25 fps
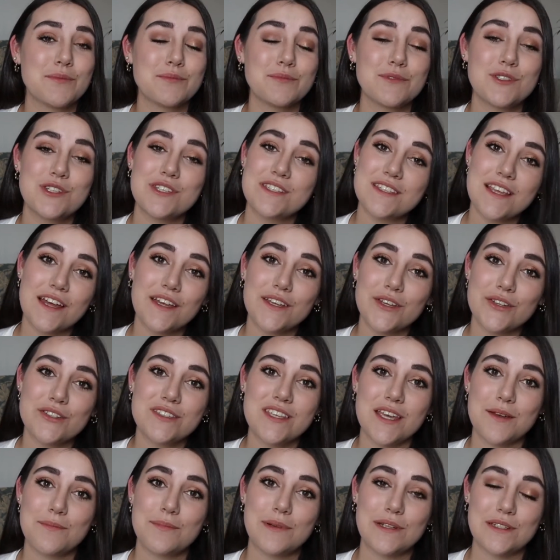to sell your
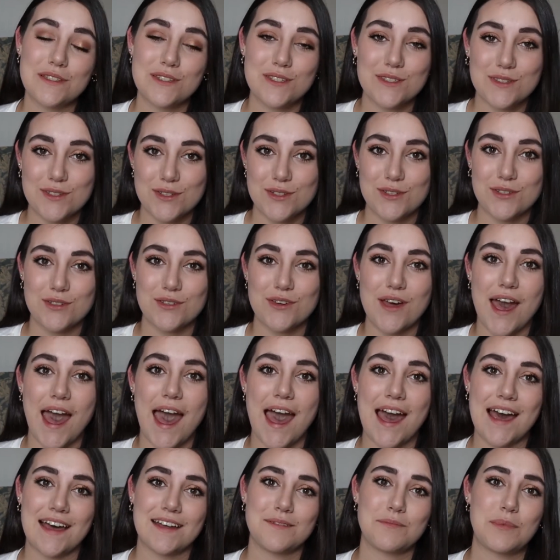templates to,
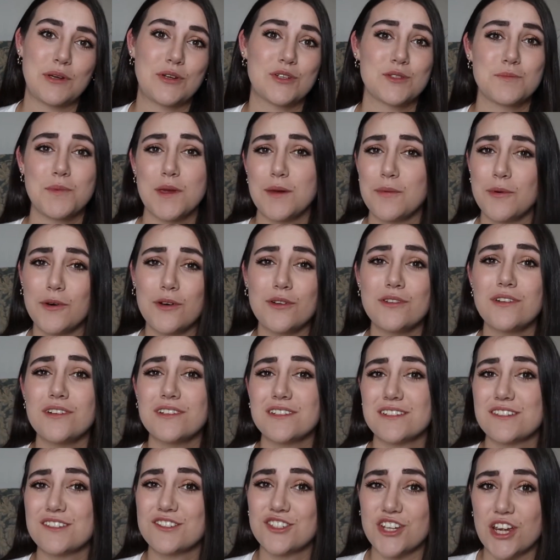and because people
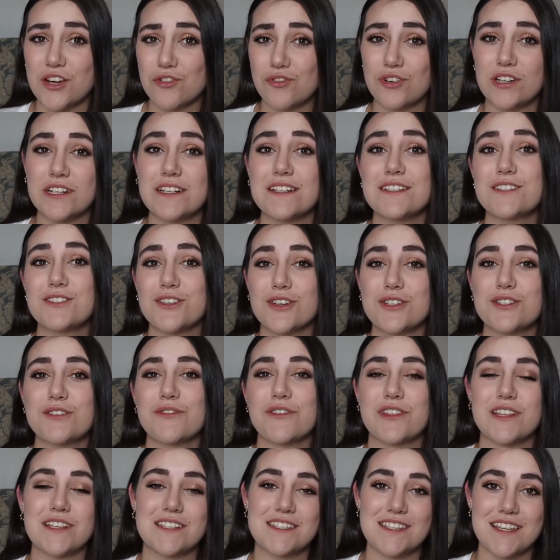generally search
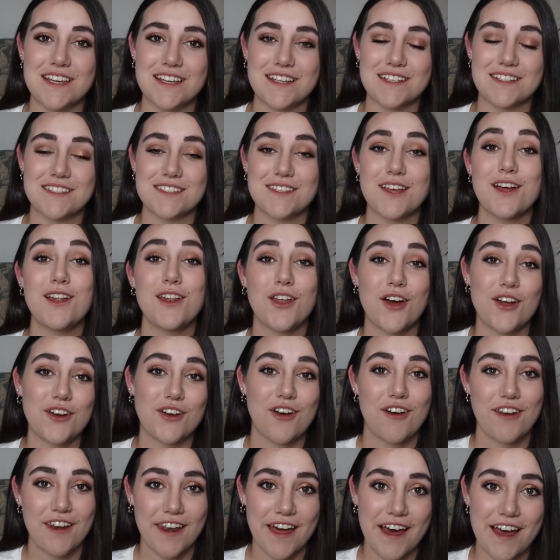for these things a lot
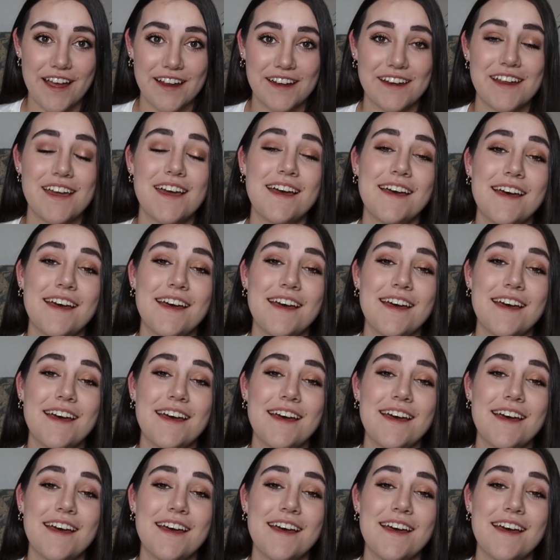online.